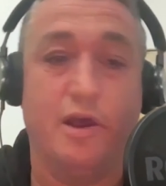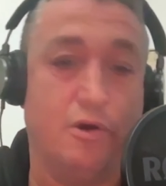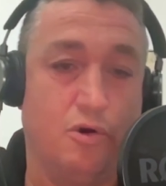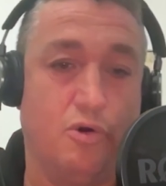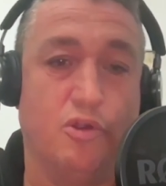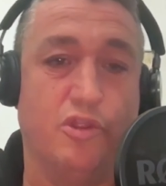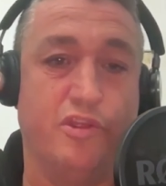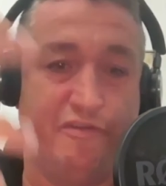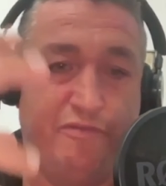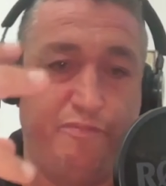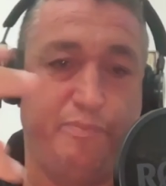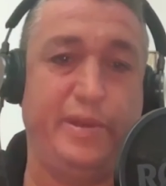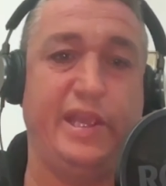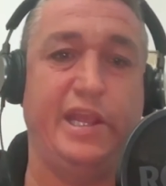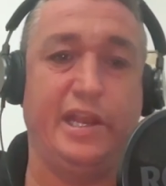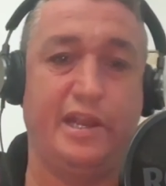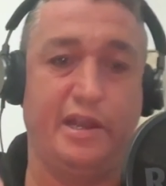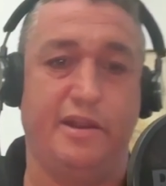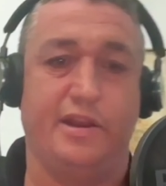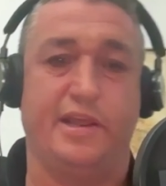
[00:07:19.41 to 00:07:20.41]
or they've
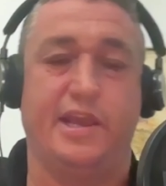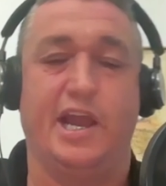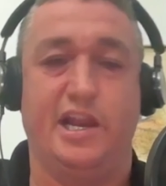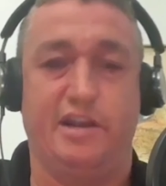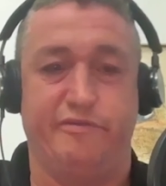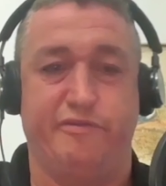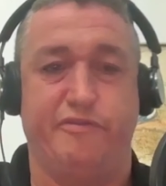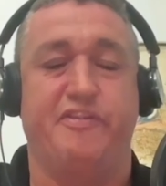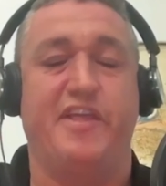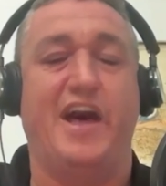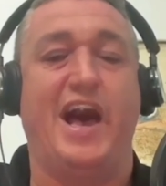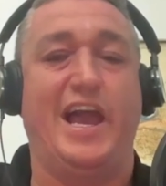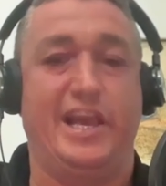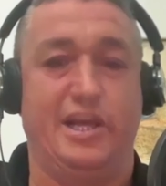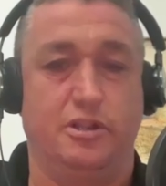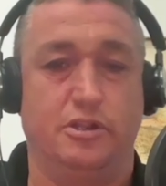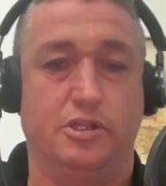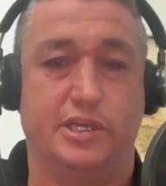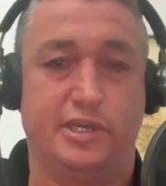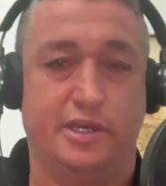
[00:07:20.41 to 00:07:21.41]
been kind of that
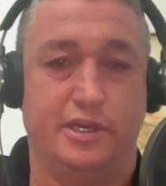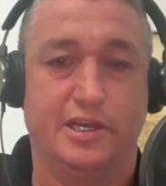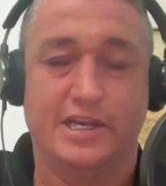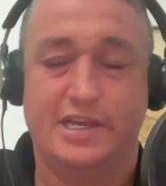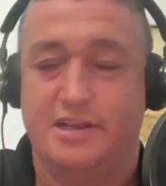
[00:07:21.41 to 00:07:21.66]
ilk.